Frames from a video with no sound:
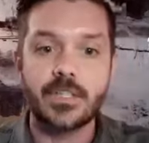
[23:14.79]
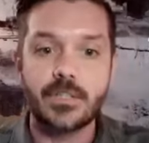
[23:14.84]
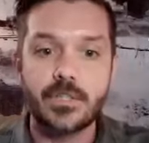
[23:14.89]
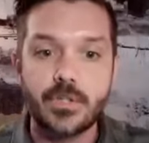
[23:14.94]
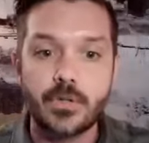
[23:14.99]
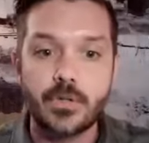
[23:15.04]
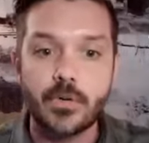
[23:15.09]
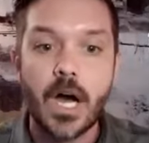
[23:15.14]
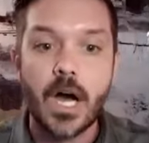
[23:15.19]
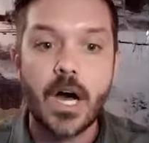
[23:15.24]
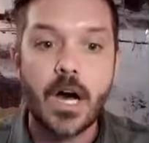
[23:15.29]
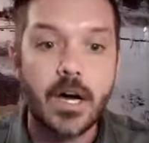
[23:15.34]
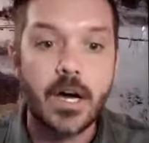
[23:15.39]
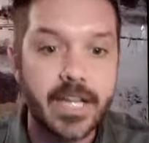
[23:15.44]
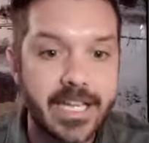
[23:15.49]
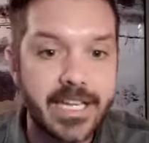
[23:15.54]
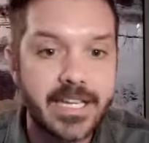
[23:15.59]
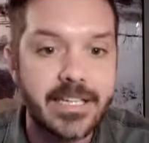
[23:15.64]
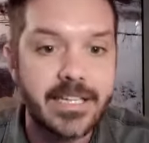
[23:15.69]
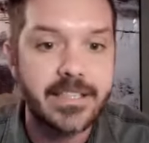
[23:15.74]
to draw
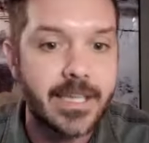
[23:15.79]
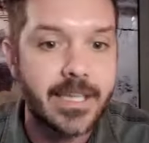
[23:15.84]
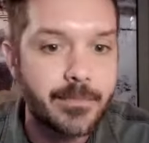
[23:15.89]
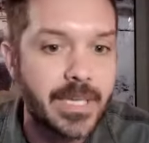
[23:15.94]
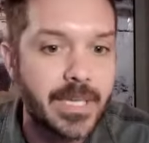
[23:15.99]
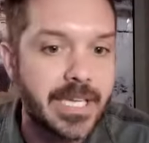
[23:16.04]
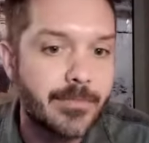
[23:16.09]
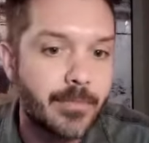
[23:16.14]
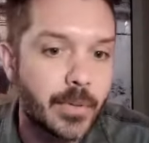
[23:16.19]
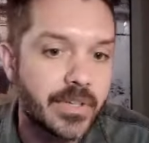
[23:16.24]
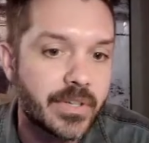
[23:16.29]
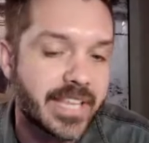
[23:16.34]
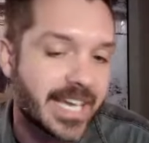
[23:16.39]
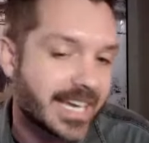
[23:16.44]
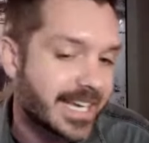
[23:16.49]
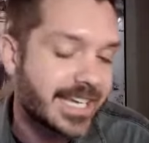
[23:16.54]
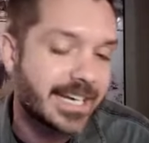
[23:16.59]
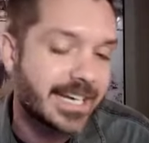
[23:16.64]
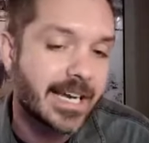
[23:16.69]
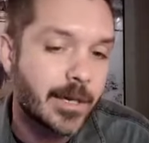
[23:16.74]
in the people
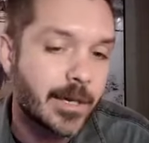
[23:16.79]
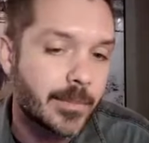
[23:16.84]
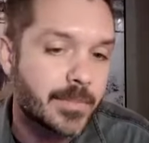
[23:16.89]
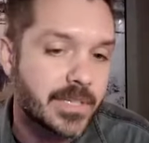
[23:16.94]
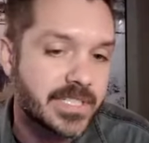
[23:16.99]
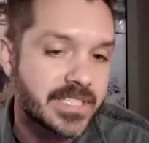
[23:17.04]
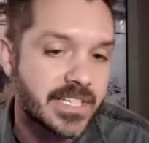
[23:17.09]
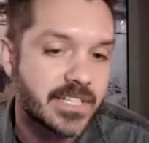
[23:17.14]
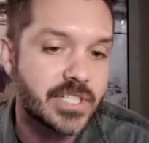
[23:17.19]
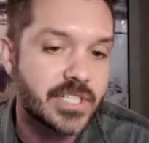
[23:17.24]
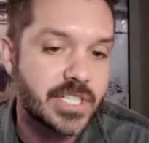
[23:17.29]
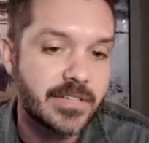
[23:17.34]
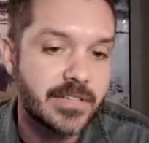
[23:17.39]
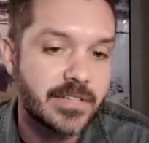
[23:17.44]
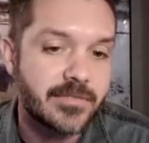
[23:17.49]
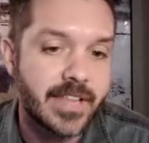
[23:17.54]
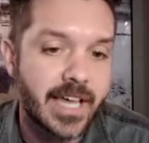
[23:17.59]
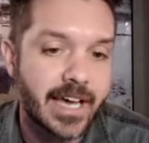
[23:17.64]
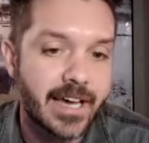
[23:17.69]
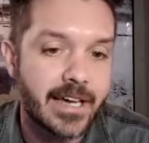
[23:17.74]
that can help us
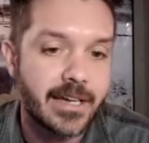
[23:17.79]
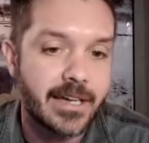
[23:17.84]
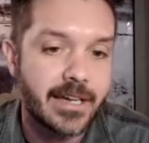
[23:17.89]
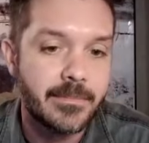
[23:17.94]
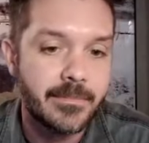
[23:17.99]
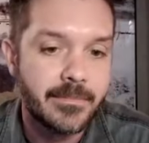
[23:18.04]
achieve that.